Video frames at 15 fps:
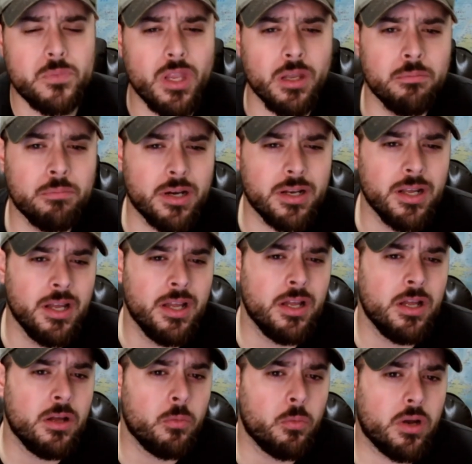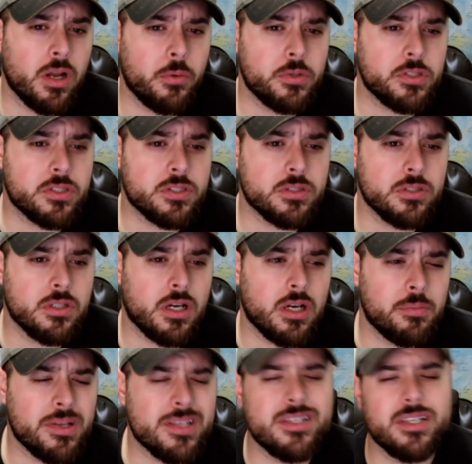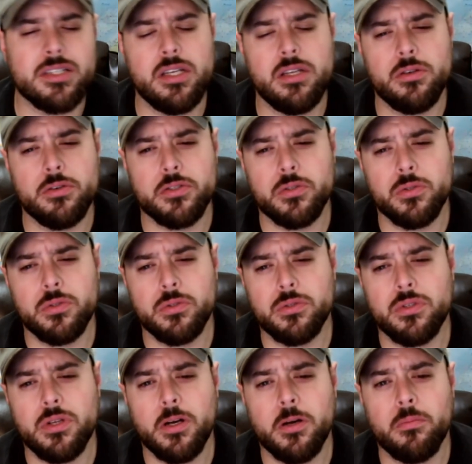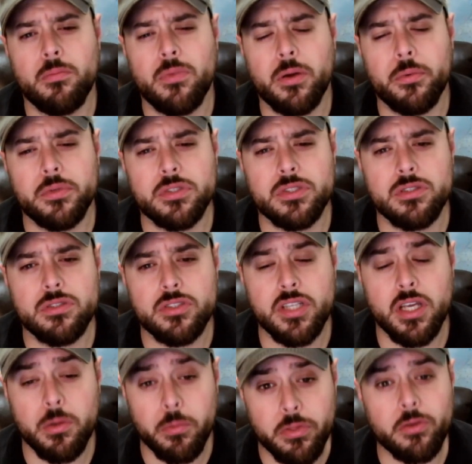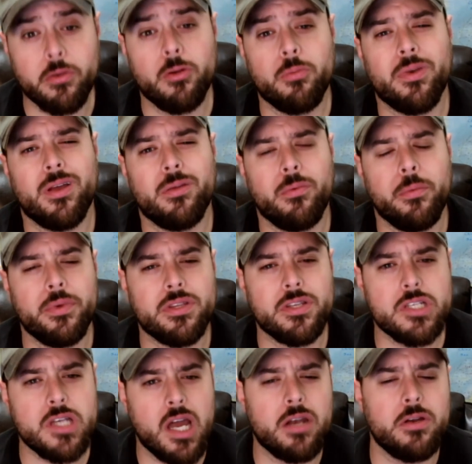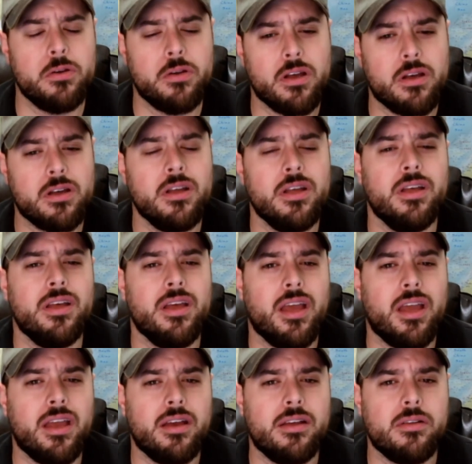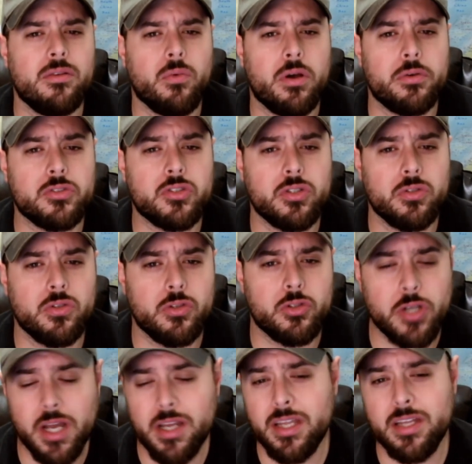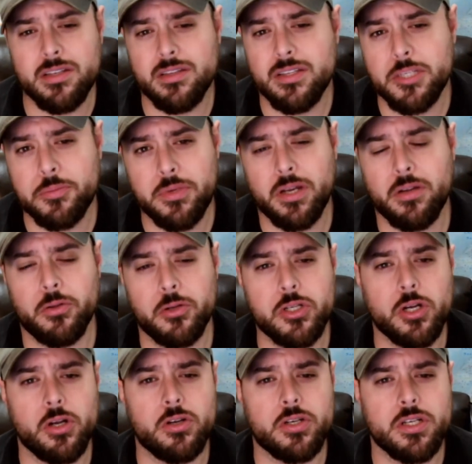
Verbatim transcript: But when I was uh, about 16 years old, um, I was singing with a group, and we went to Chattanooga, and I was trying to get to this particular church.